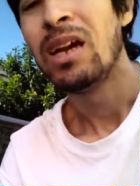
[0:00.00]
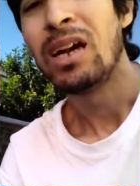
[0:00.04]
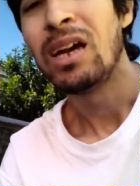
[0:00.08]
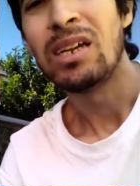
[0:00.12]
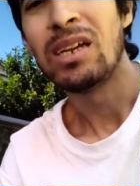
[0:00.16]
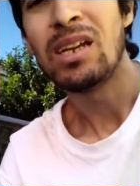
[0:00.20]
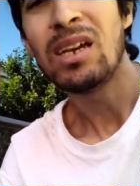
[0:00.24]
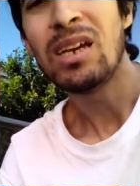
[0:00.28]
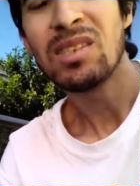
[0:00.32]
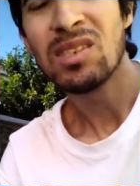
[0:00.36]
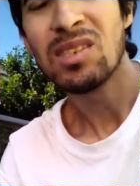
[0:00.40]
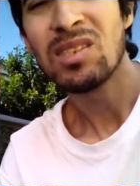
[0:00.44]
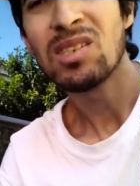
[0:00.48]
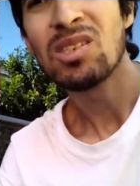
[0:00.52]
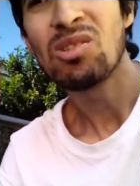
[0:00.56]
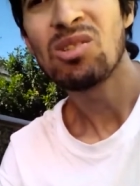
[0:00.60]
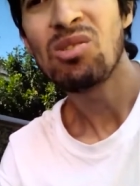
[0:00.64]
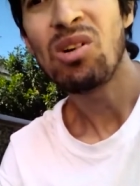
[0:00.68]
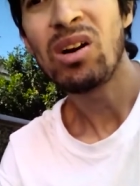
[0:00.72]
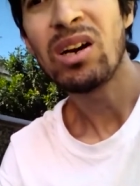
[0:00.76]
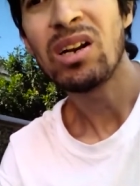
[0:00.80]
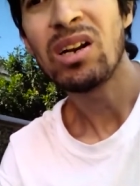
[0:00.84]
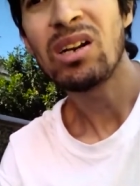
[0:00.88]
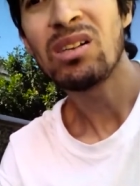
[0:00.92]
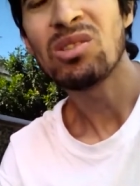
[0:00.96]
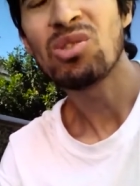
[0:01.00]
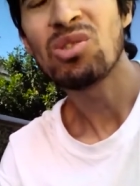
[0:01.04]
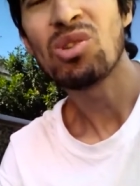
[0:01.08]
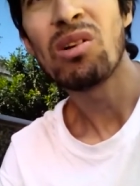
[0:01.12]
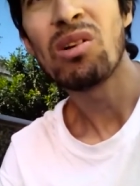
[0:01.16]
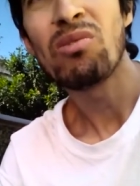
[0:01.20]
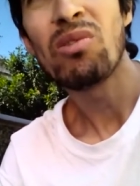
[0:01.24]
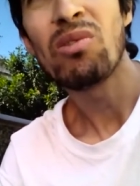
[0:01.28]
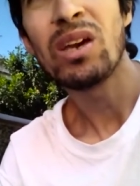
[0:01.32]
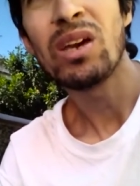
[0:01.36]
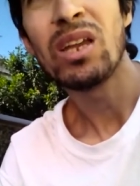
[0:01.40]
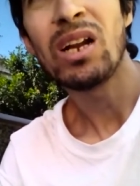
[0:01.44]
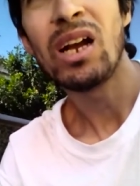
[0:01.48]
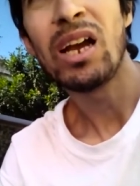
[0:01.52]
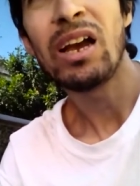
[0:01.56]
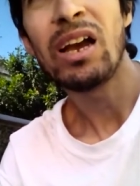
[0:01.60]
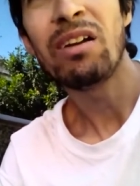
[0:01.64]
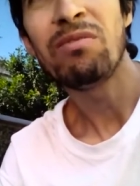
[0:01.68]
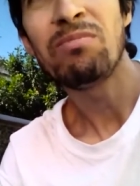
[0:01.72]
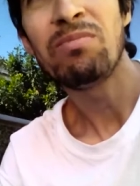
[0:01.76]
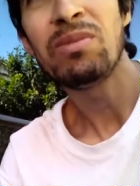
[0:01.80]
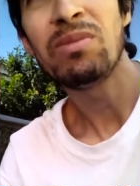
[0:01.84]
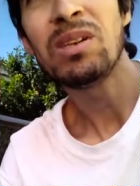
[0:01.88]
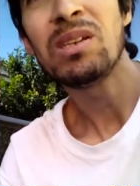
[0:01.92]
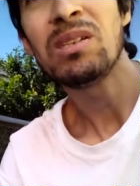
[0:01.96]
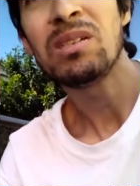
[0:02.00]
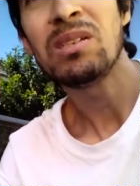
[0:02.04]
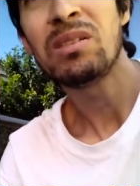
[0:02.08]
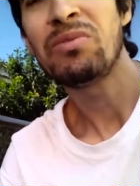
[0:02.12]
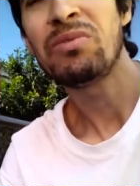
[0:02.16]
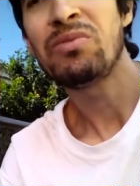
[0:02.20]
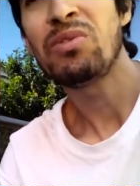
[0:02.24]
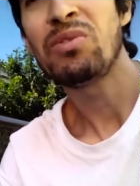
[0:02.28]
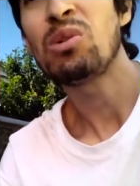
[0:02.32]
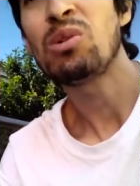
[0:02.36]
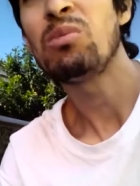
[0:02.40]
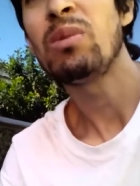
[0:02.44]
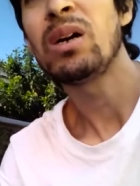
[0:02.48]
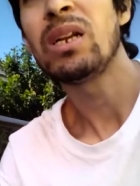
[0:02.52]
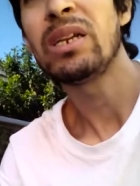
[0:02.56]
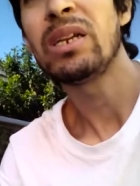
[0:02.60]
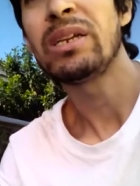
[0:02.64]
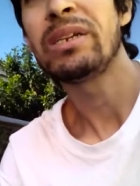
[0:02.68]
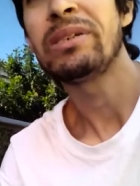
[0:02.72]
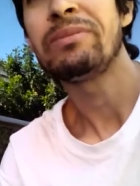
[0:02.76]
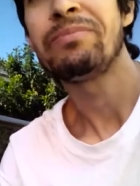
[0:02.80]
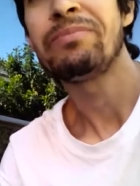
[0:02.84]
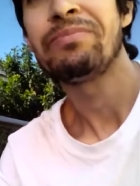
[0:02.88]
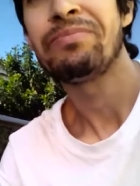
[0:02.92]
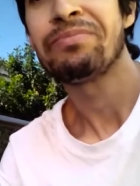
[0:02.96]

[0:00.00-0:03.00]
and as you are also aware I have been formally